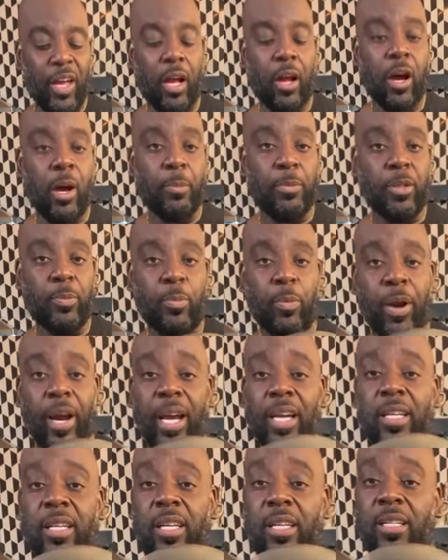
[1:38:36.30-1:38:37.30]
It comes
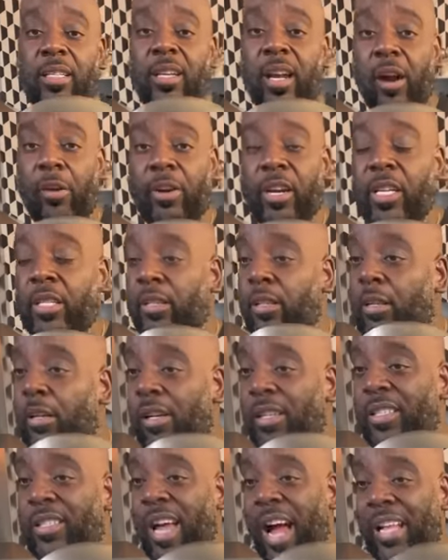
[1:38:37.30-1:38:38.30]
branded
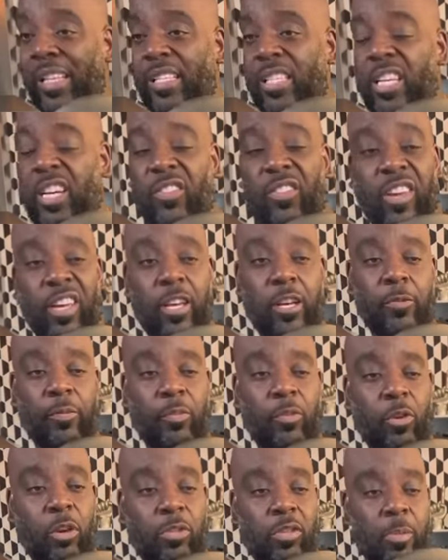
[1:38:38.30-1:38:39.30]
DariusCooks.tv
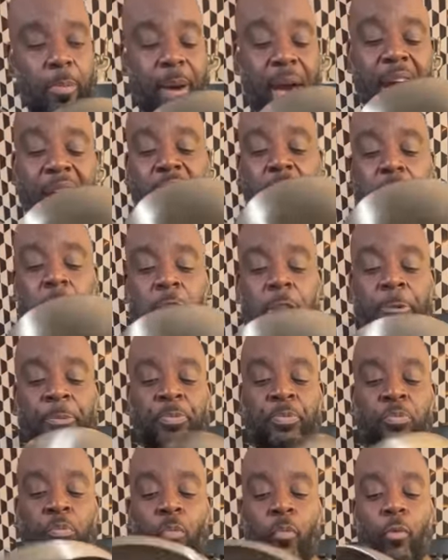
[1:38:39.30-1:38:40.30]
on the back.
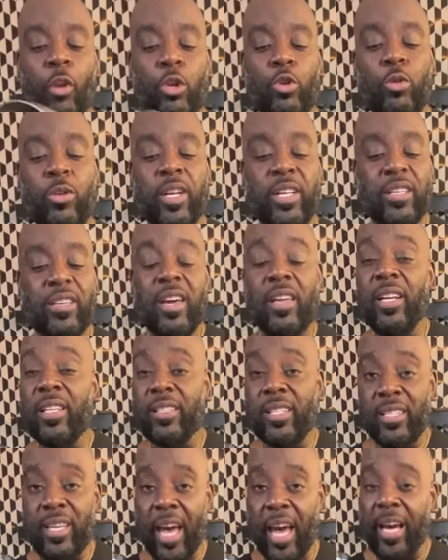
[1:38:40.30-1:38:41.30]
You can get it
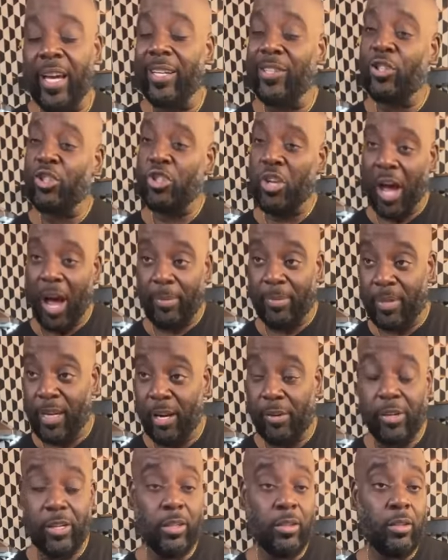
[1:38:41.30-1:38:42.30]
today,
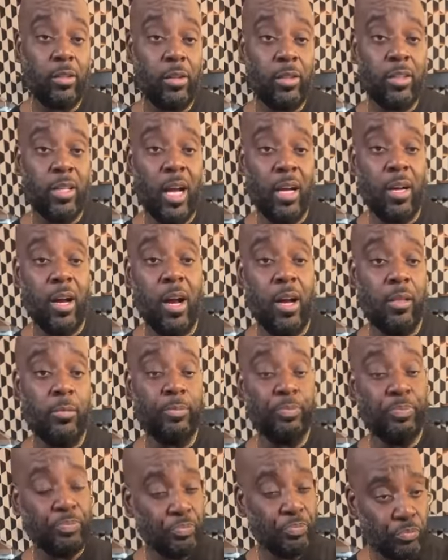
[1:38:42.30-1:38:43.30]

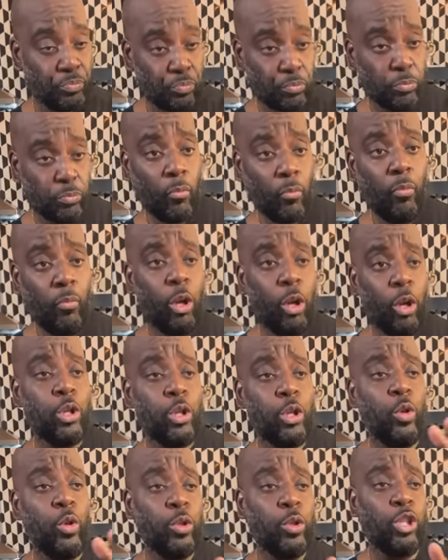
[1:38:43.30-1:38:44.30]
shopdariuscooks.com.
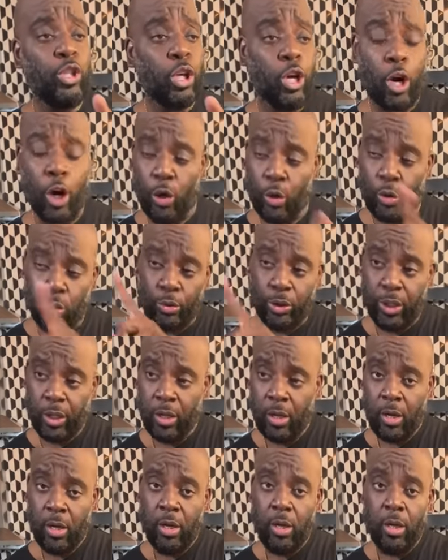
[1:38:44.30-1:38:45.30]
Use the code
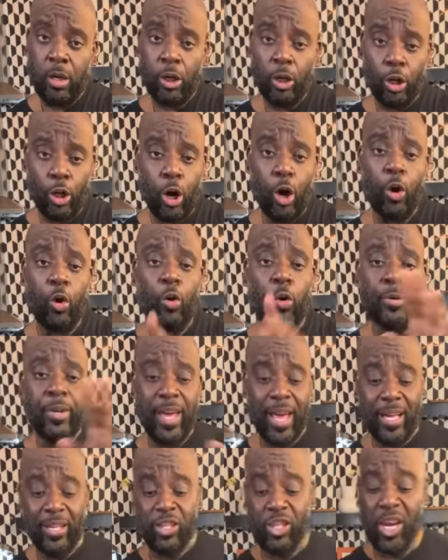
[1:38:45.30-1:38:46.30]
GOLD
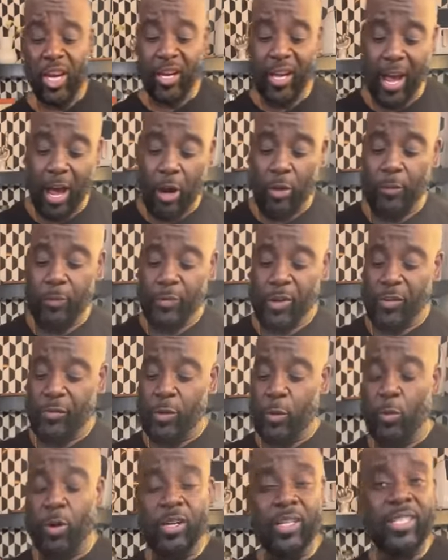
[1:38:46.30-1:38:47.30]
at checkout. If
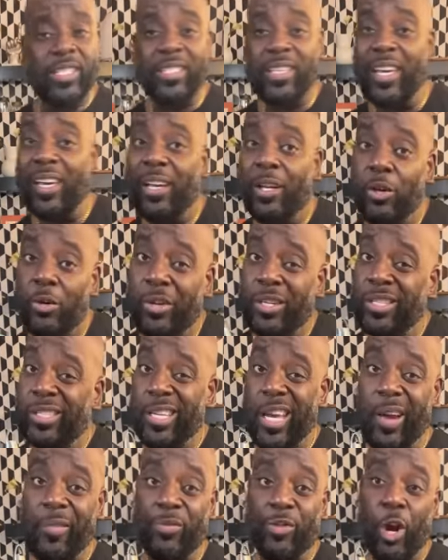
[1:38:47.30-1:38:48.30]
you want a skillet, you can
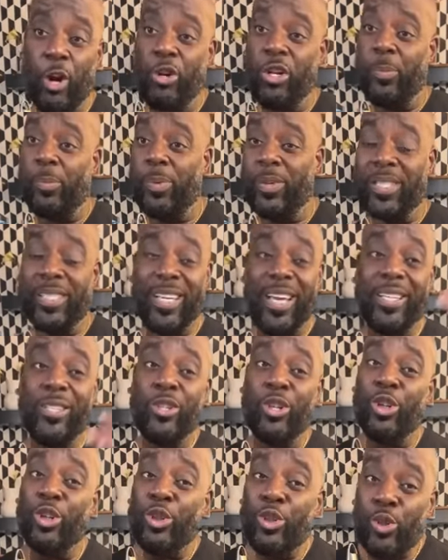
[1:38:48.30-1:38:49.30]
save 30%
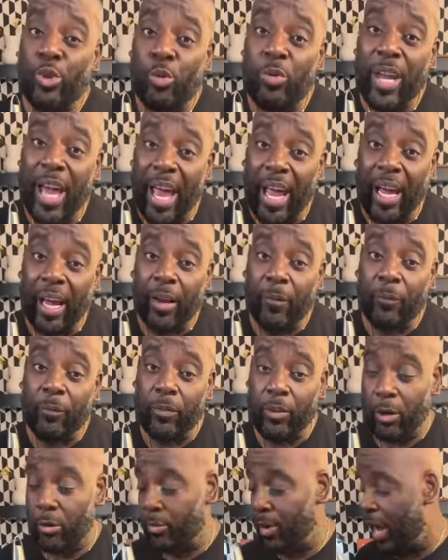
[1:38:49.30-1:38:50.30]
today.
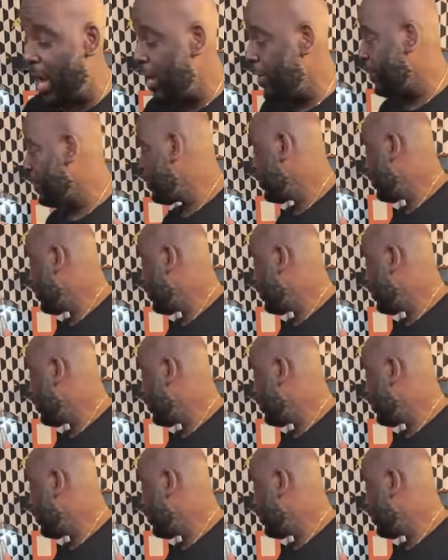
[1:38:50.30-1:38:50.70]
Okay?